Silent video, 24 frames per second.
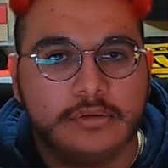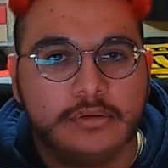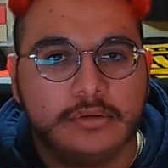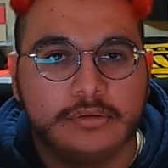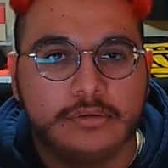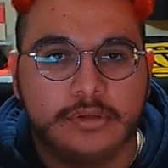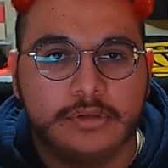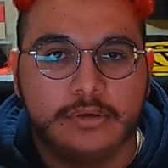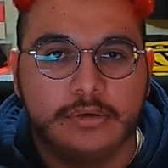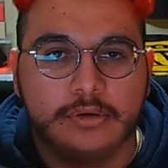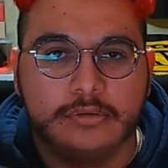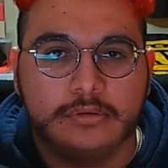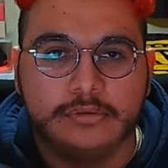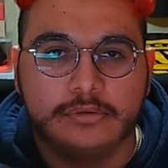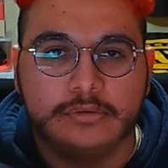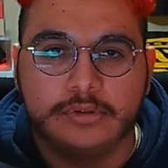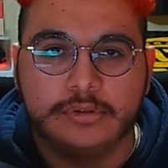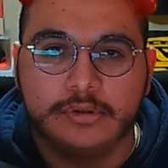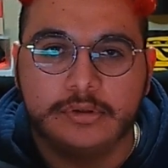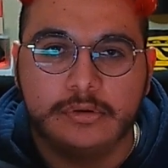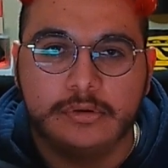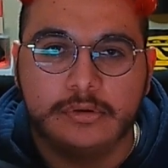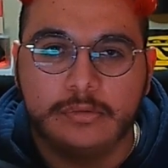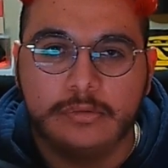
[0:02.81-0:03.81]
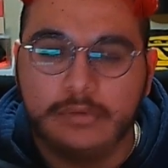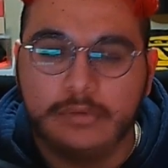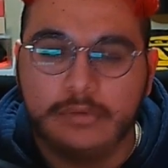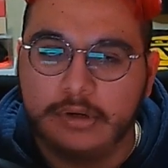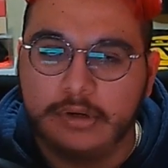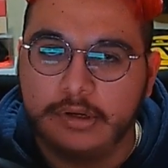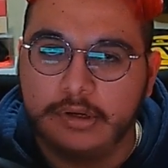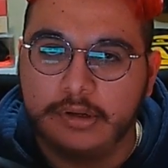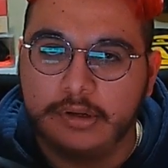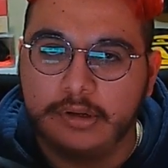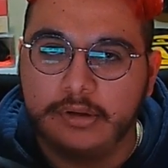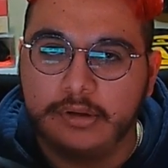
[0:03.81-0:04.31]
Don't know
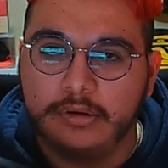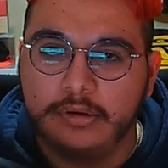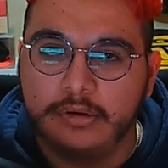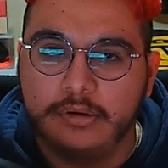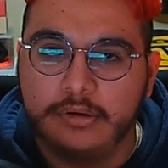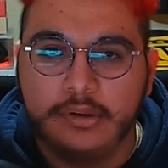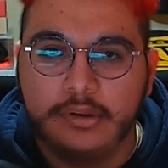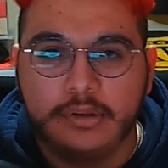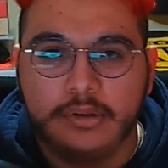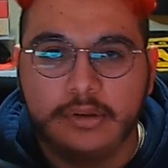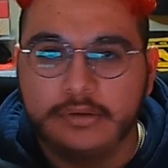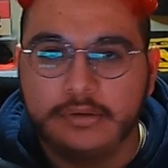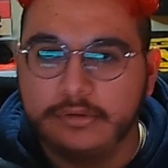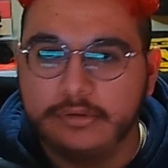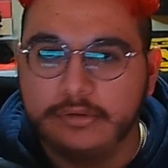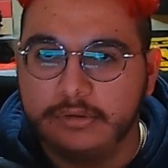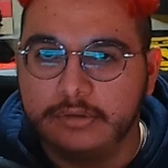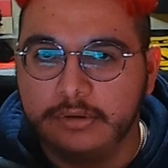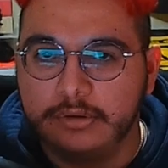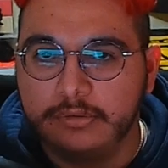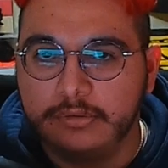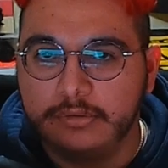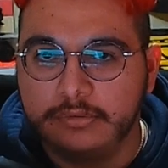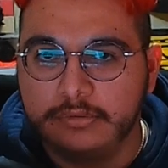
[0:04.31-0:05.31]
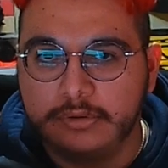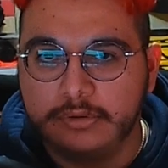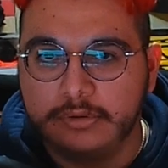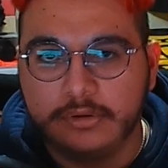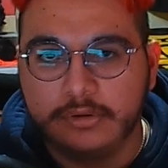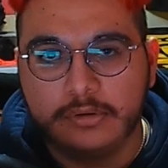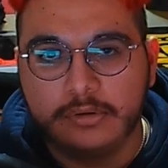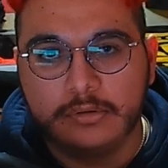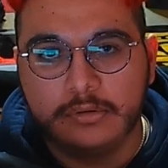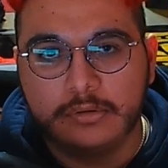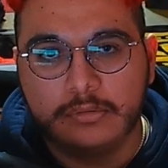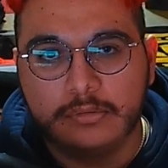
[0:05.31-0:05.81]
where, don't
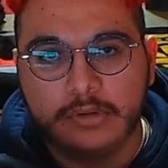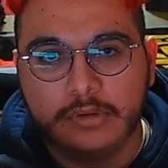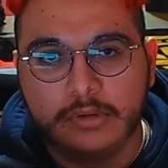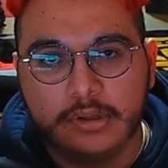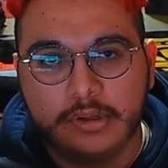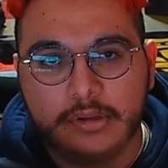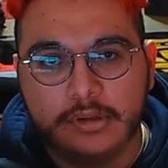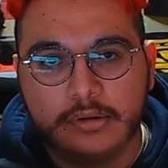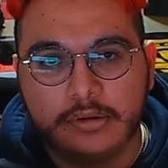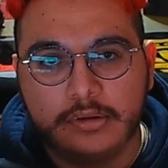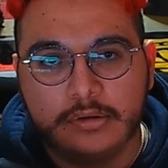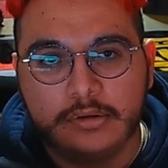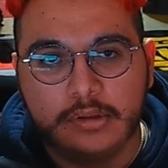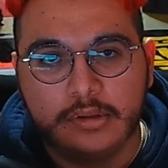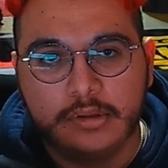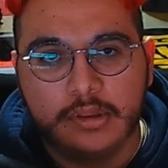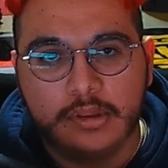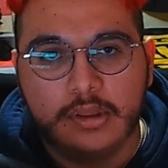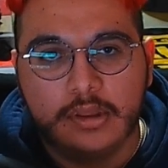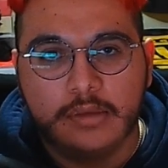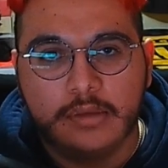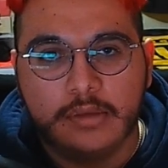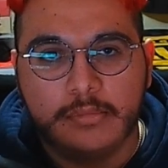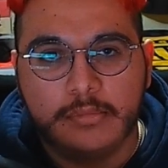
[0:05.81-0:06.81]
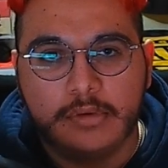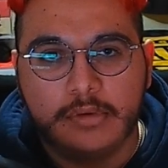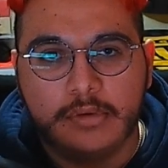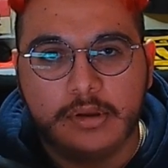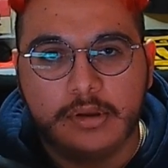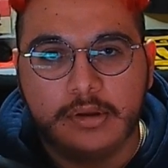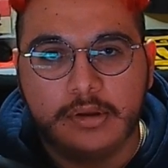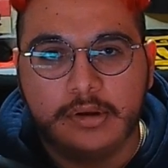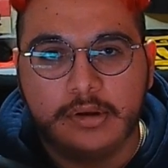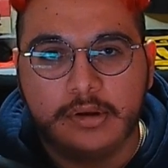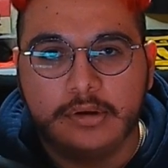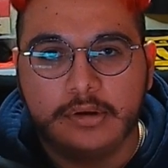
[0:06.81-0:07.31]
know when,
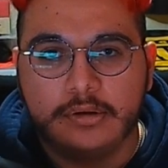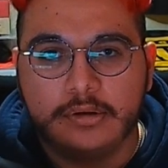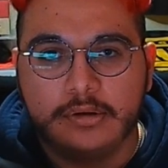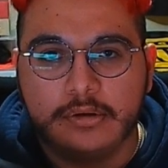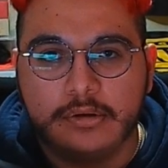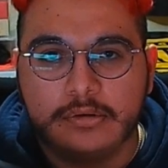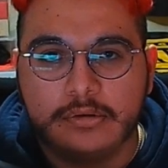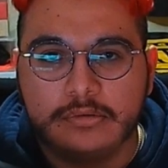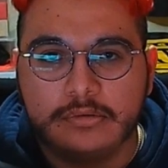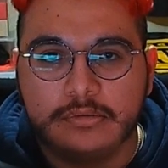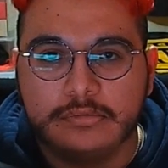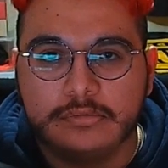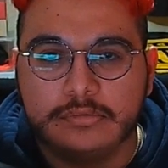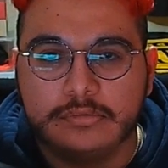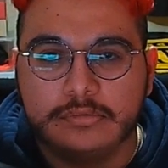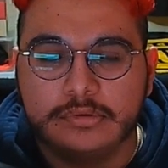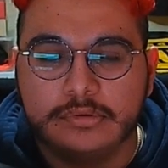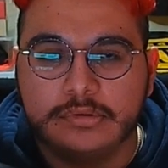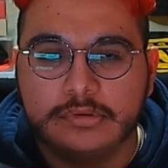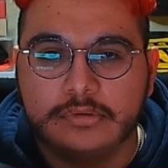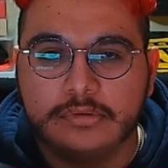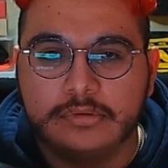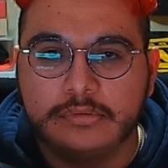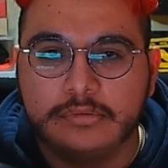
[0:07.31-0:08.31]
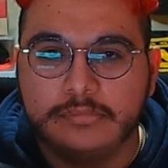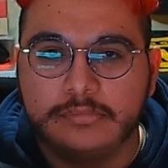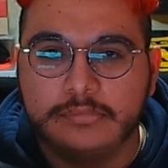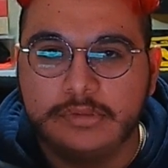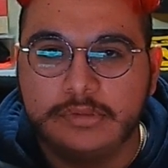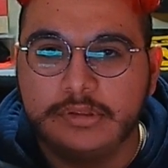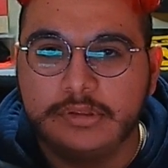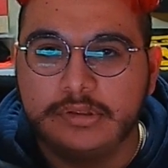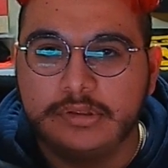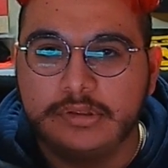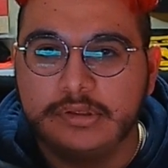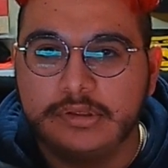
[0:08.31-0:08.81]
but I know we'll
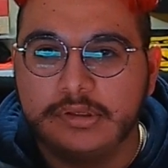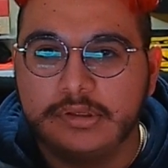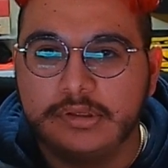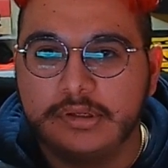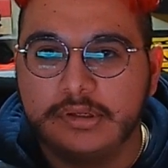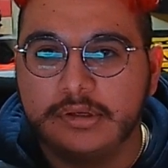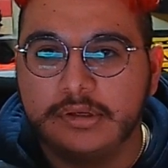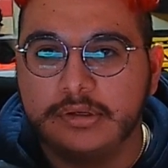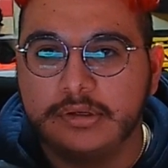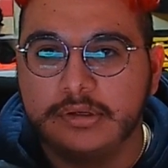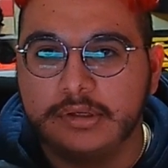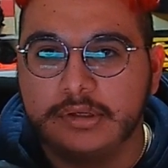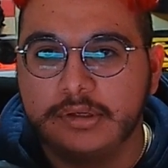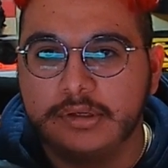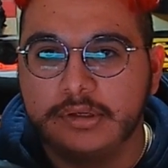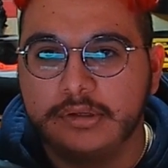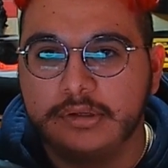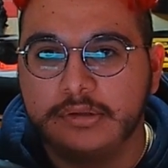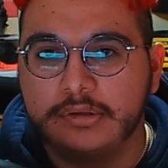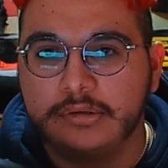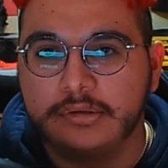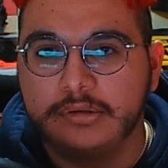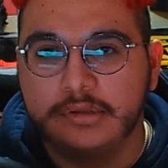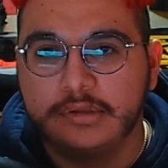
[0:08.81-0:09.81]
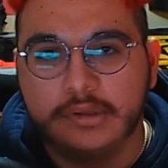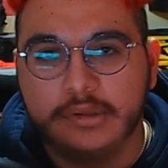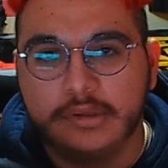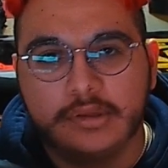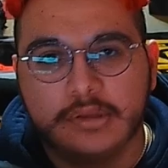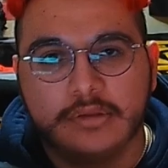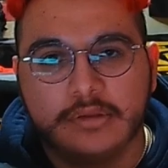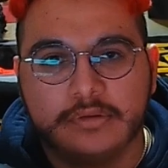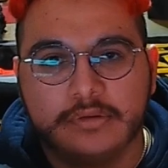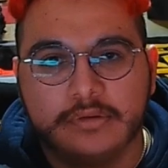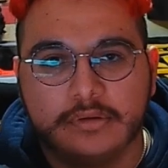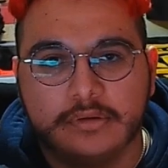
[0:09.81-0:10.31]
meet again
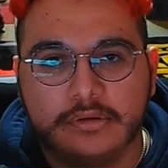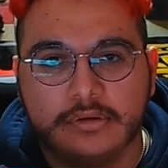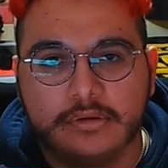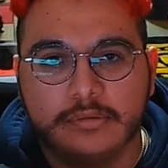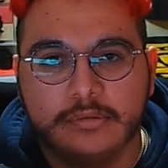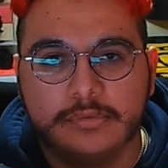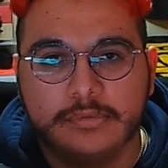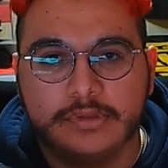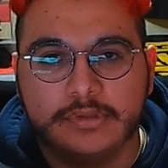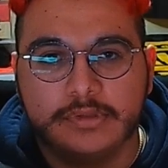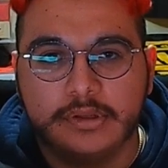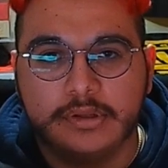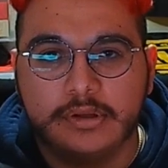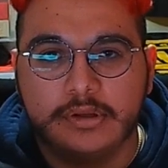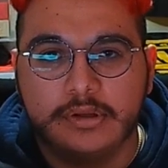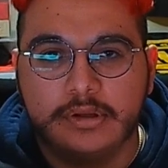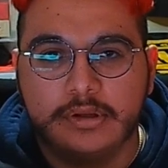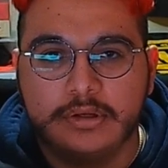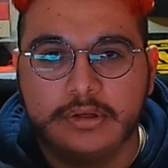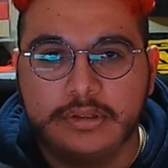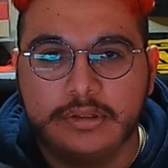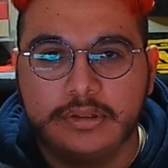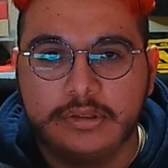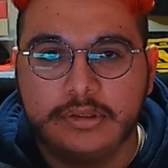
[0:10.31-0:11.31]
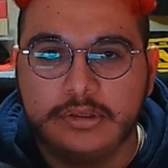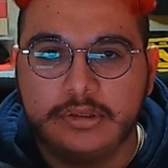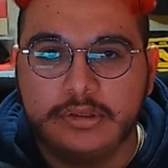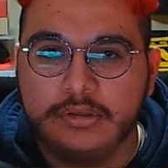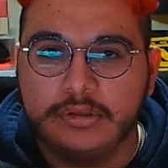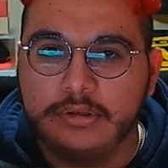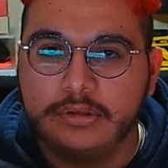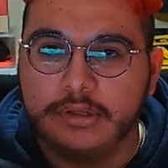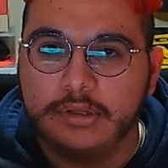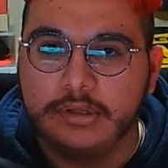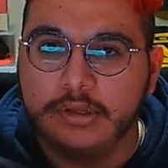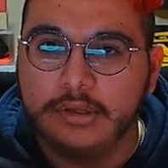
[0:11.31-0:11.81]
some sunny
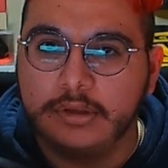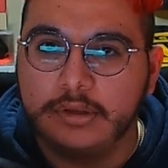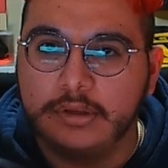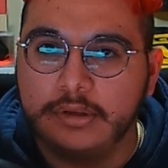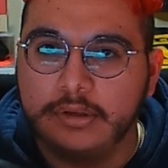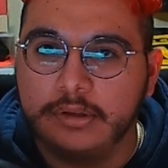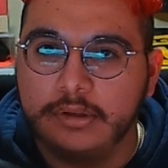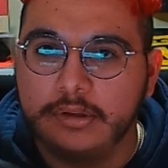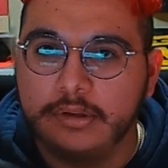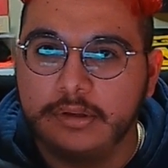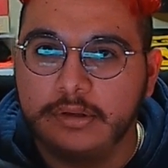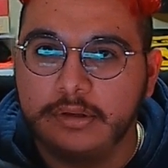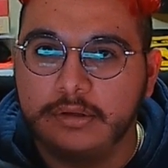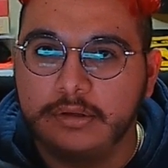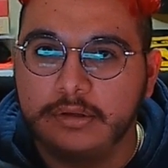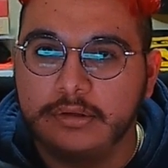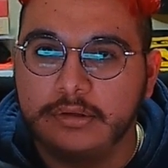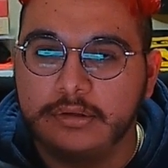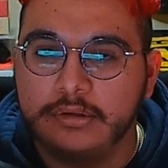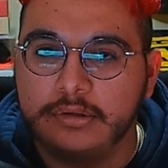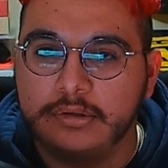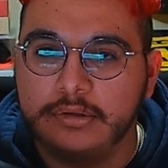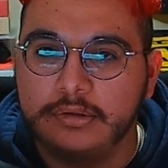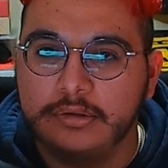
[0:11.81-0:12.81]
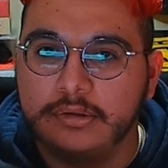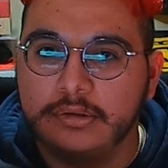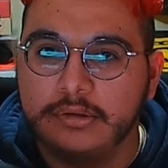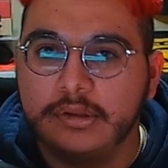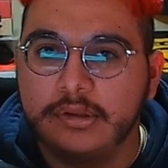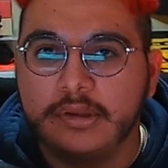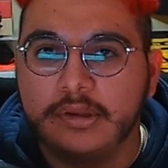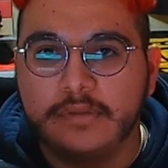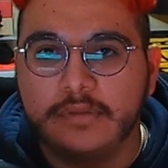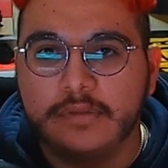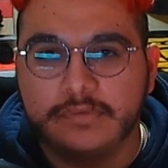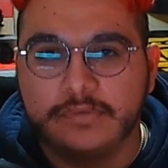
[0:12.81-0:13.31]
day.
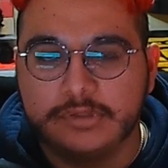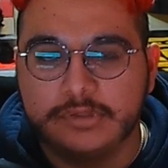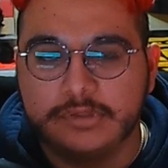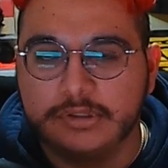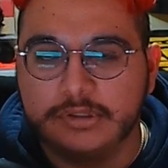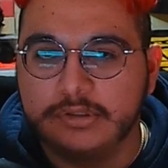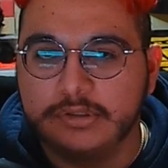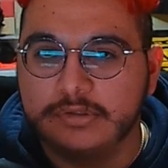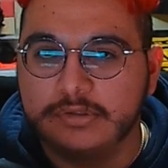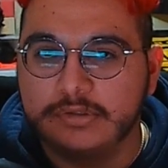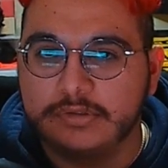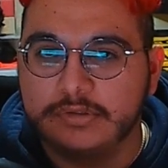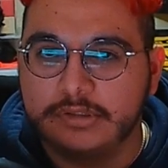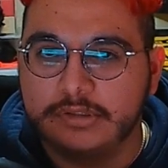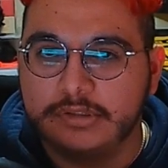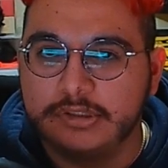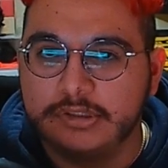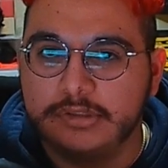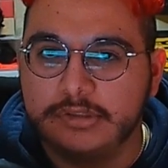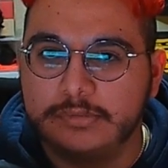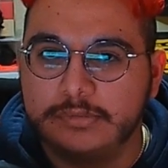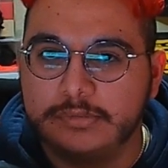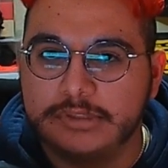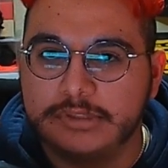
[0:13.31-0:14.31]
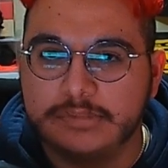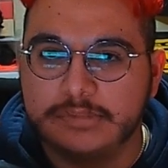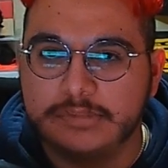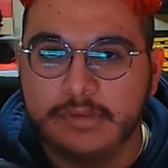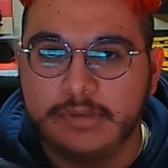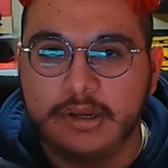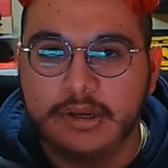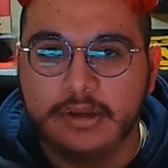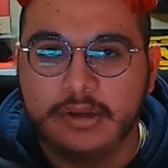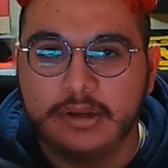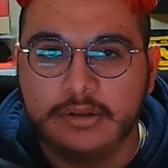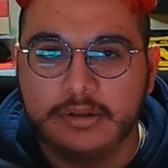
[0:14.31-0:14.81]
Just keep
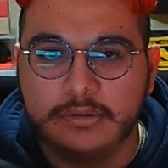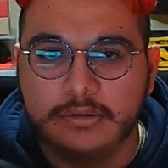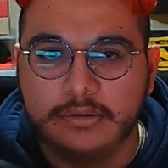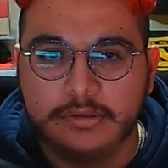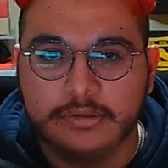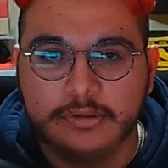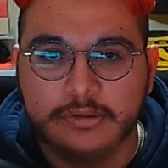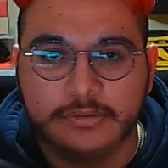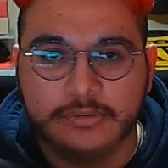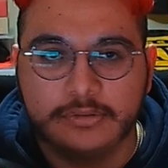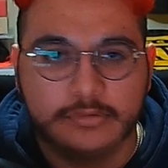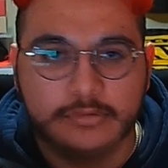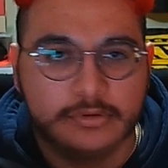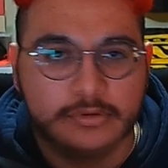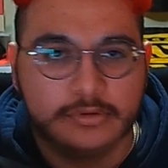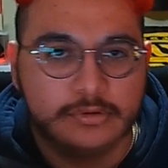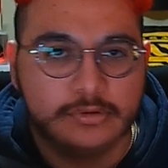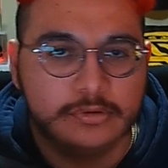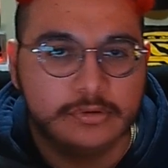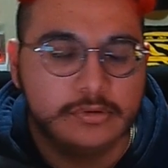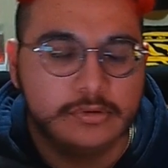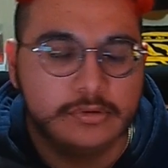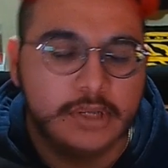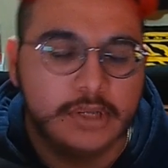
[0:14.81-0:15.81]
smiling through.